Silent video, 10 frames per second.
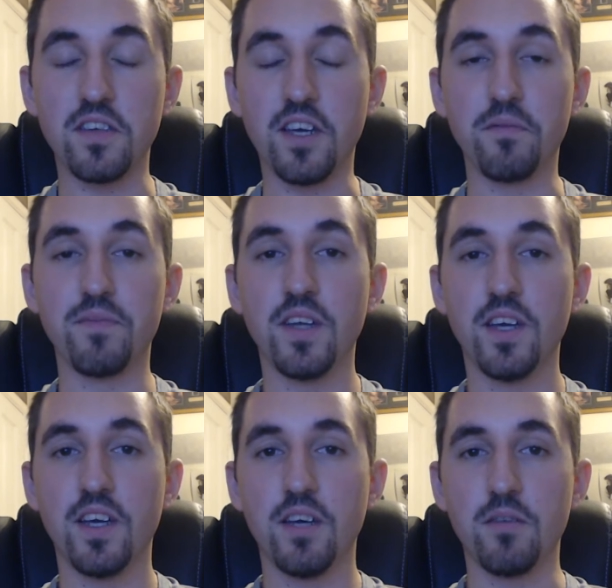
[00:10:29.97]
so
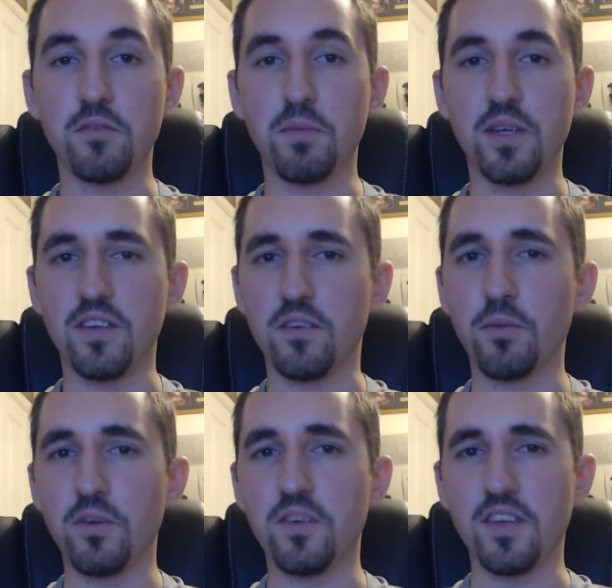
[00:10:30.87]
it was a bit
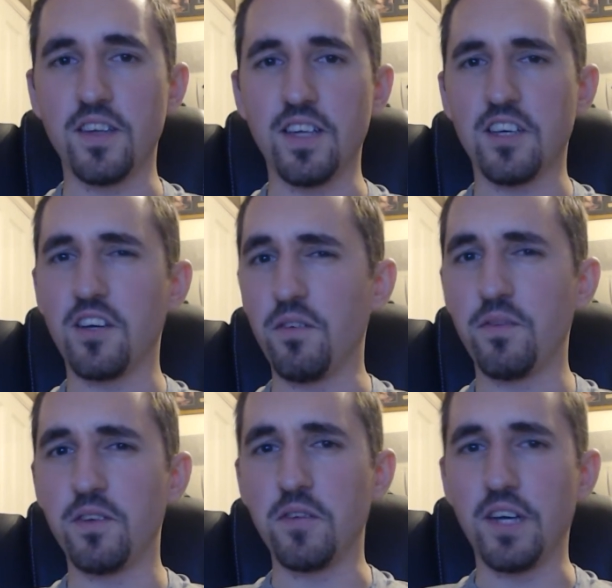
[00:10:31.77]
disappointing that kind of
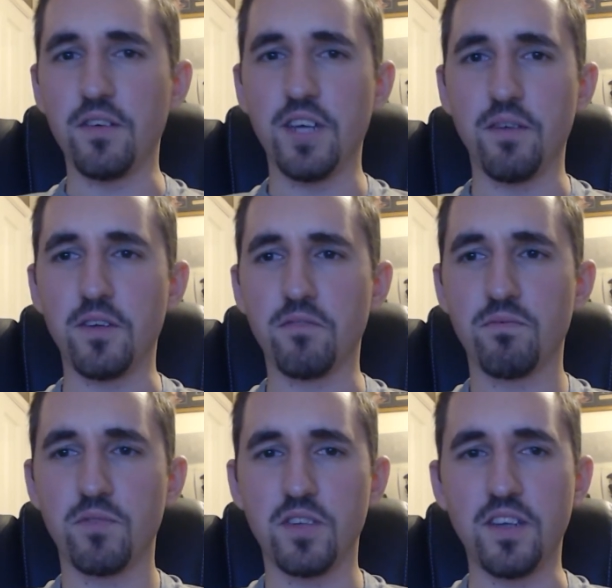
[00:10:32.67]
fizzled out, having
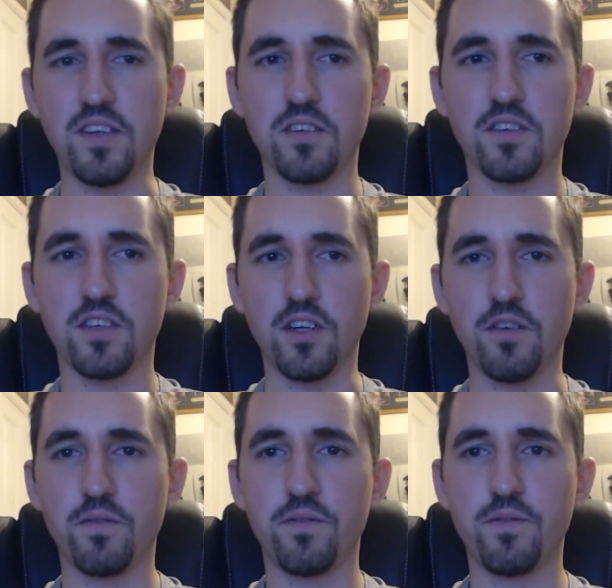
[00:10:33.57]
seen this
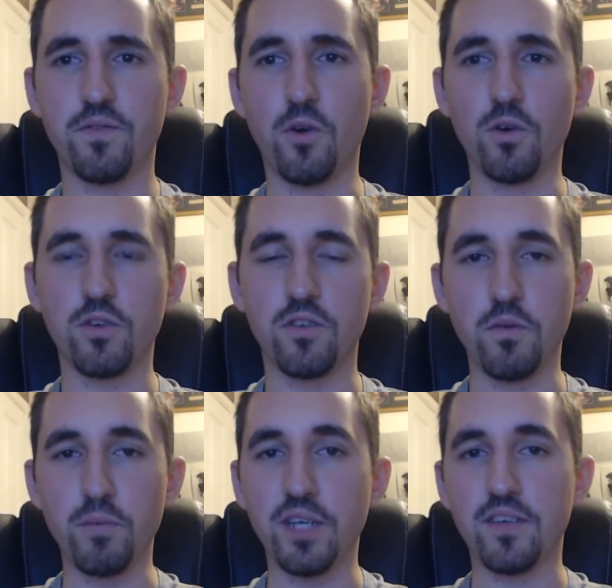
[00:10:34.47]
kind of force
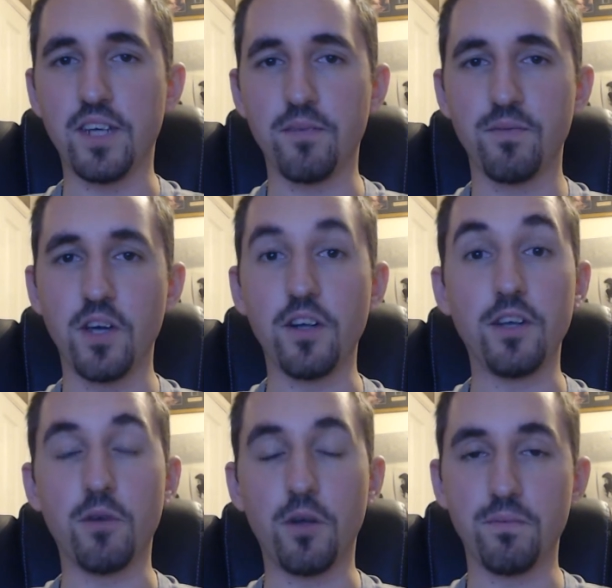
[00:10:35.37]
of a meeting
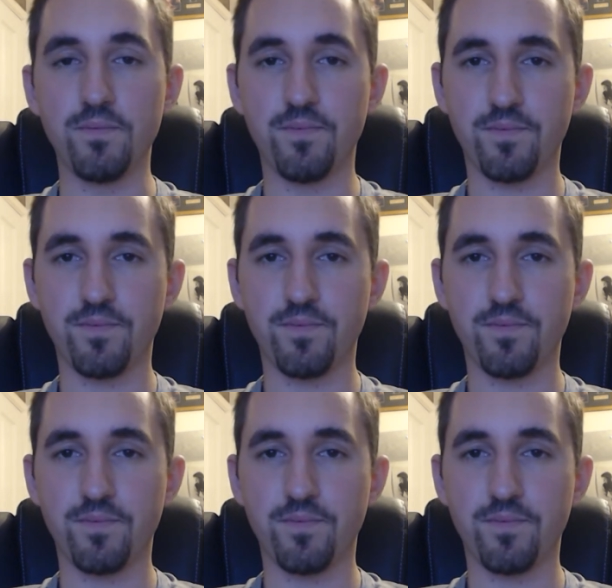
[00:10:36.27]
earlier on.